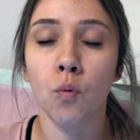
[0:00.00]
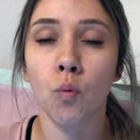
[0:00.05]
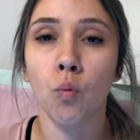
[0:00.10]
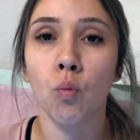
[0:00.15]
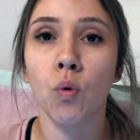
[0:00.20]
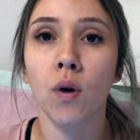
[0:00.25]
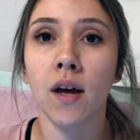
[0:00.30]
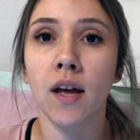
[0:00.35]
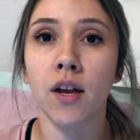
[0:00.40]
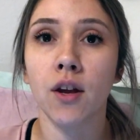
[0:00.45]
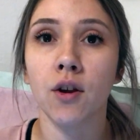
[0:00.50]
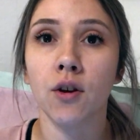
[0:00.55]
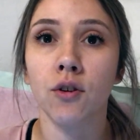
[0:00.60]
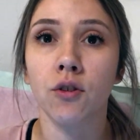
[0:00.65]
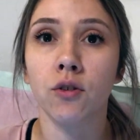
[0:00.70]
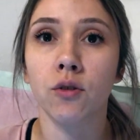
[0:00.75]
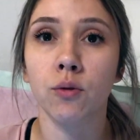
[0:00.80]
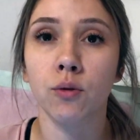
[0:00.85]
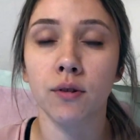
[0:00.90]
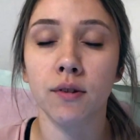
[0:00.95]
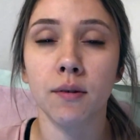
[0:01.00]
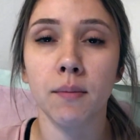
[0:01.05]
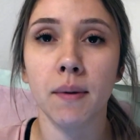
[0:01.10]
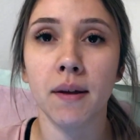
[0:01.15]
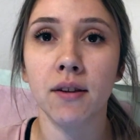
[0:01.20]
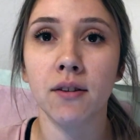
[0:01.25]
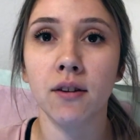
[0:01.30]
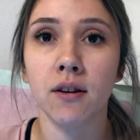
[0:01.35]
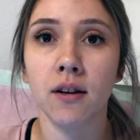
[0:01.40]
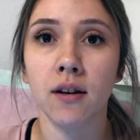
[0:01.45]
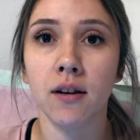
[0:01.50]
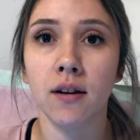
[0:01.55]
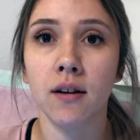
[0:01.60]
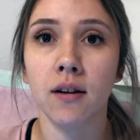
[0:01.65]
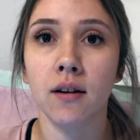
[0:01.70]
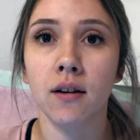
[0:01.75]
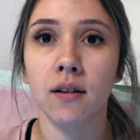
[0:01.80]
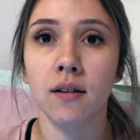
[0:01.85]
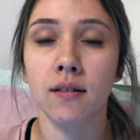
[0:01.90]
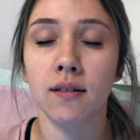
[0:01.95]
what your school
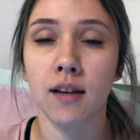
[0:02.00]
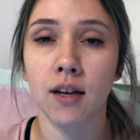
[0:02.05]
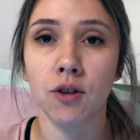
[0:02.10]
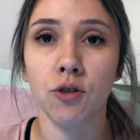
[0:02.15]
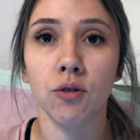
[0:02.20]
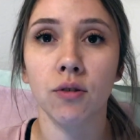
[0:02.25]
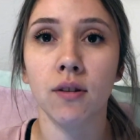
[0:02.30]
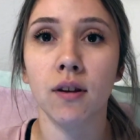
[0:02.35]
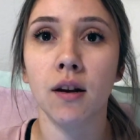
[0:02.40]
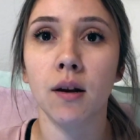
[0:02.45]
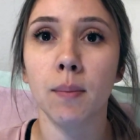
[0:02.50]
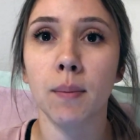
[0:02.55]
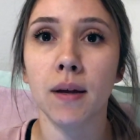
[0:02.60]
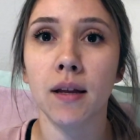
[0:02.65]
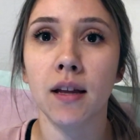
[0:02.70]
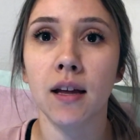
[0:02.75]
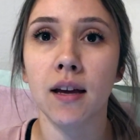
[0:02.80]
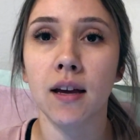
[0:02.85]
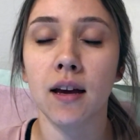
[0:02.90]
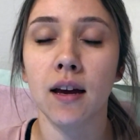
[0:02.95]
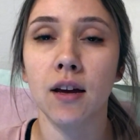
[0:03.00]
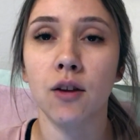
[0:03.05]
semester schedule is going to be like,